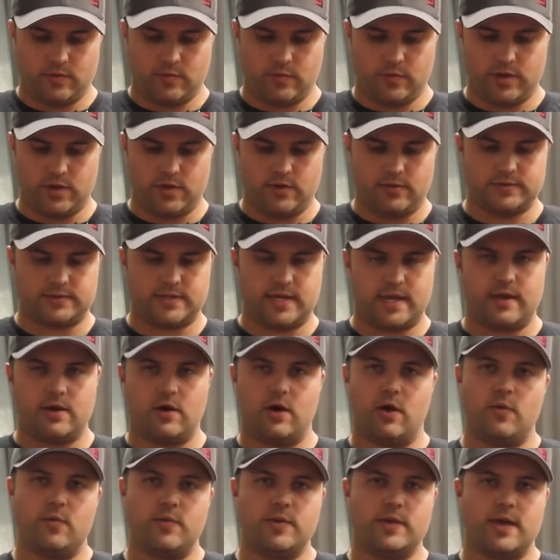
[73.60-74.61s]
We use a
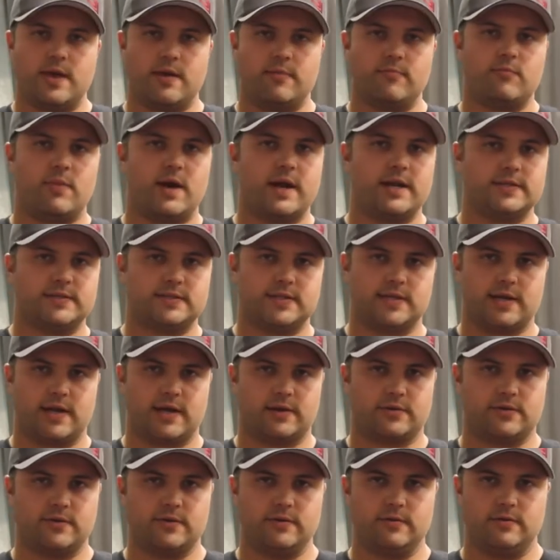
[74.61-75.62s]
OEM minus
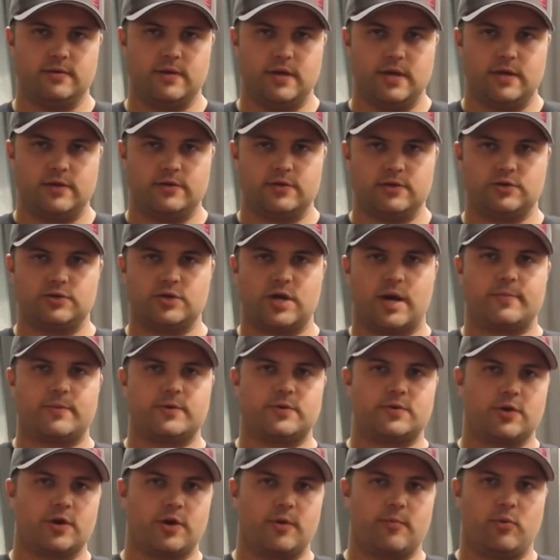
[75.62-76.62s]
connector to drop the
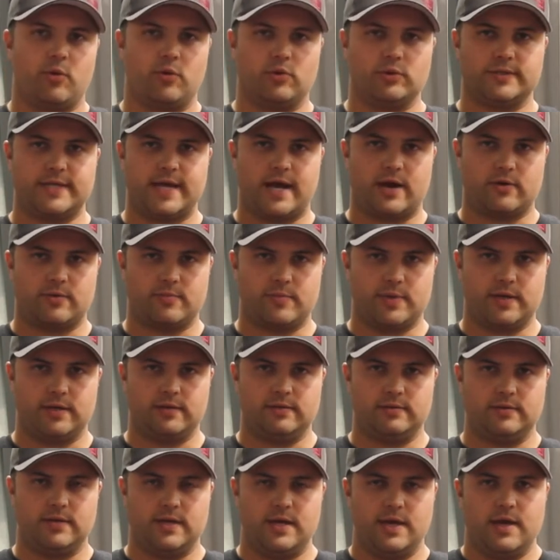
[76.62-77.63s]
trigger pull down a
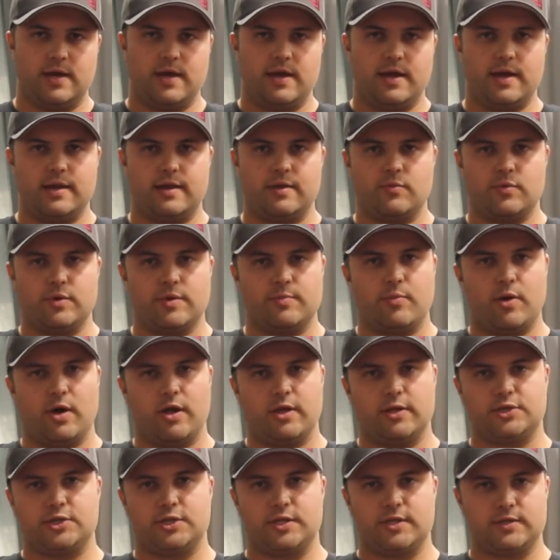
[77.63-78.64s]
bit, and then we
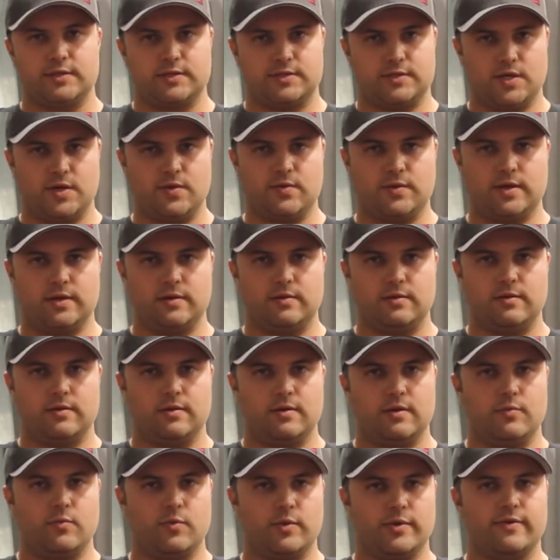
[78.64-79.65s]
polish it and tune it
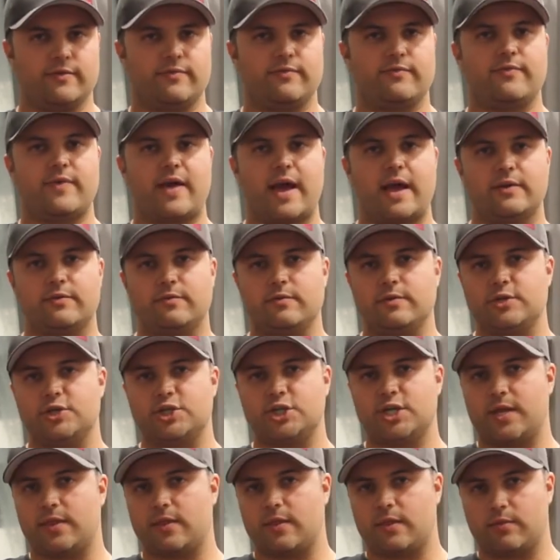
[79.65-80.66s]
with a factory
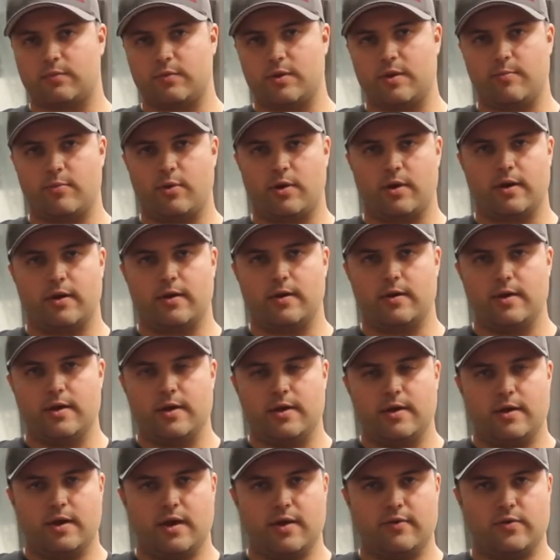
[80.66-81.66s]
Gen 3 bar.
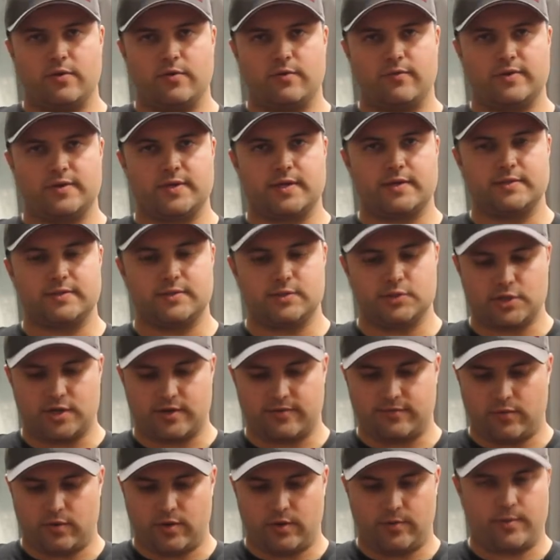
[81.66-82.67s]
If you send us a
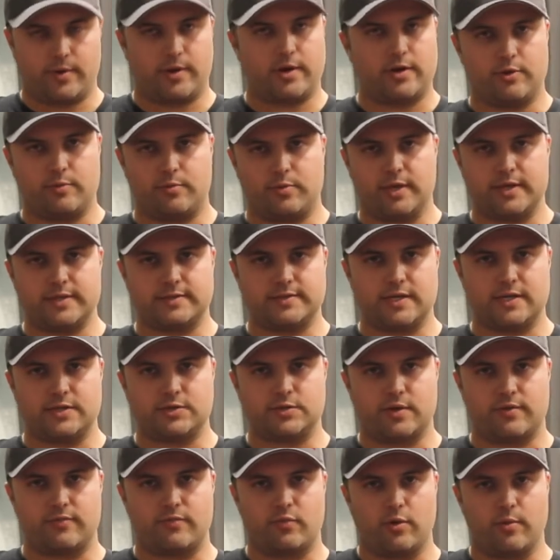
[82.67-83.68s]
Gen 4, we're going to replace that
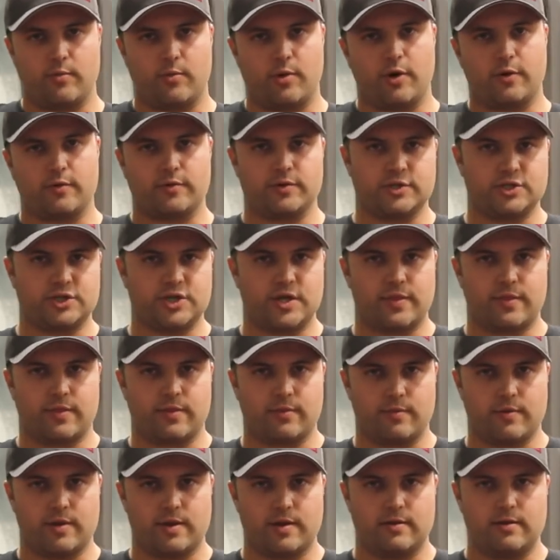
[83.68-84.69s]
Gen 4 bar with a Gen
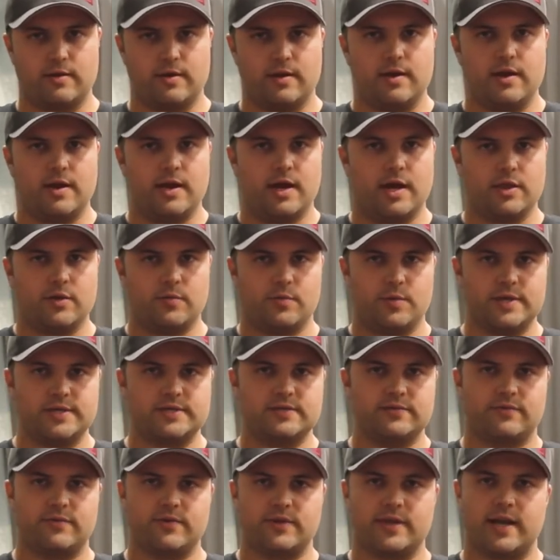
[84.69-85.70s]
3. And the
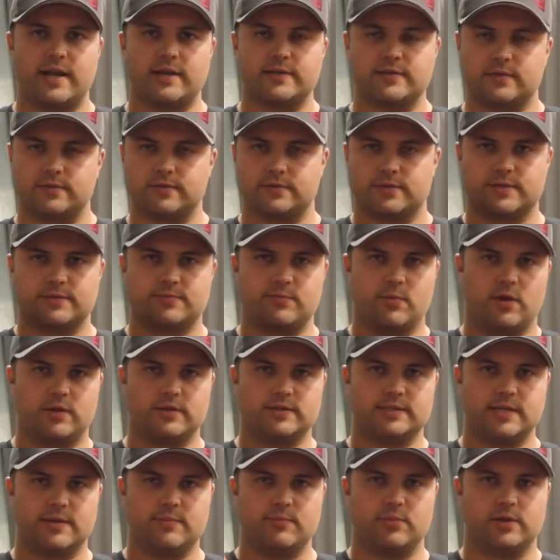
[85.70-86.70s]
reason for that is there's a
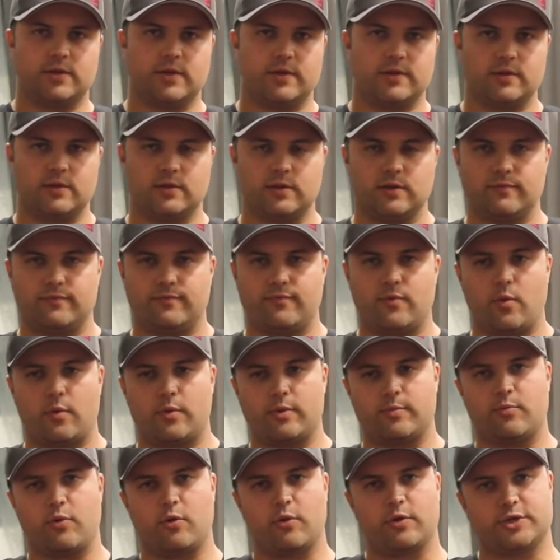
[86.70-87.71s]
small dimple on the
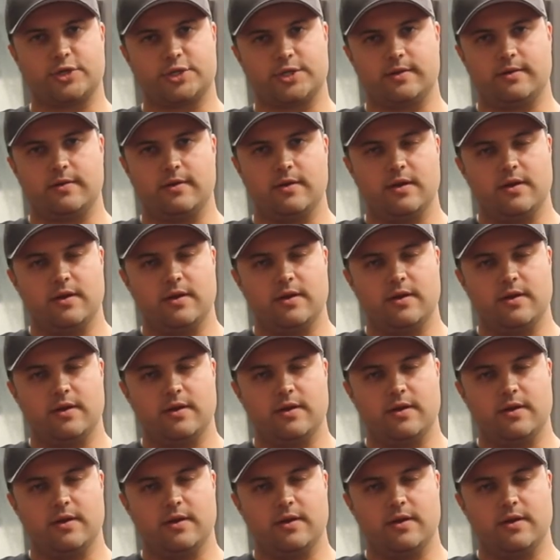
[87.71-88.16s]
forward portion